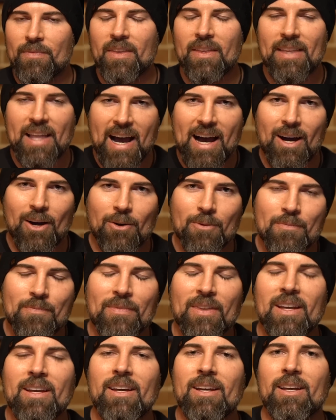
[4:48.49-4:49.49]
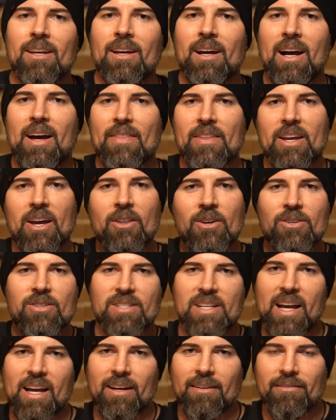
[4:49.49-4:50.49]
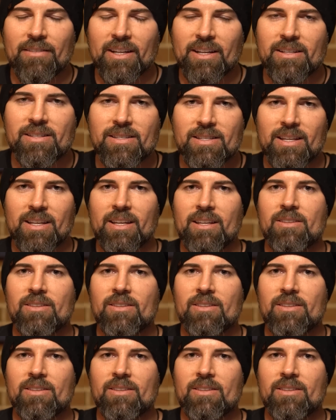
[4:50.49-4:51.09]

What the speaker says: Now, on the other side of this